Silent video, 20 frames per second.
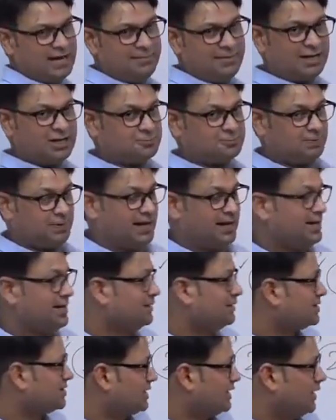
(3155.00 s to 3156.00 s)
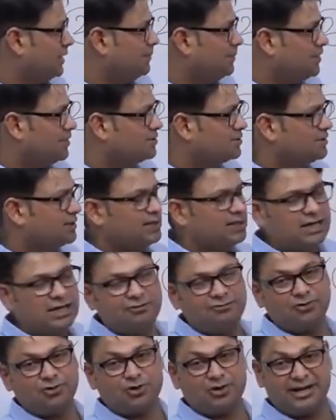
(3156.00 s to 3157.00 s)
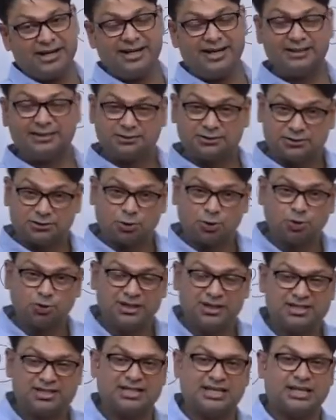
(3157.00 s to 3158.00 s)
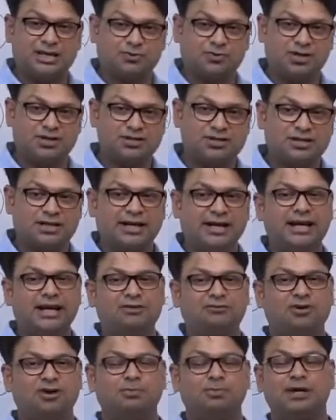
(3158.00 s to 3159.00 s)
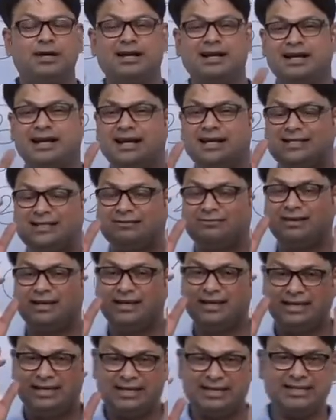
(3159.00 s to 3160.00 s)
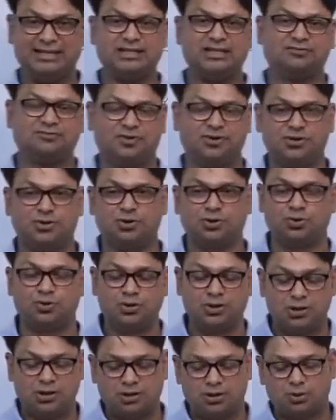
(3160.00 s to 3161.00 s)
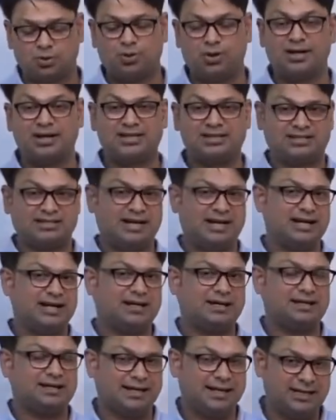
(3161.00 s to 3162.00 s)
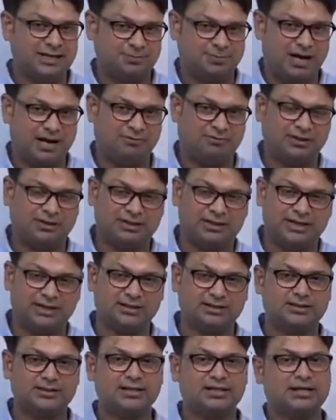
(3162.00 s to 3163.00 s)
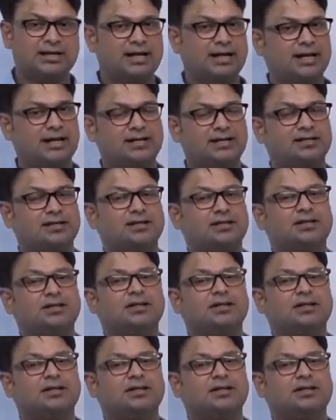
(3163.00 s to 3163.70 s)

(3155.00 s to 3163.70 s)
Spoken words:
am explaining the syllabus, if you read it through this sequence, it will be relatively easy for you to understand and grasp everything in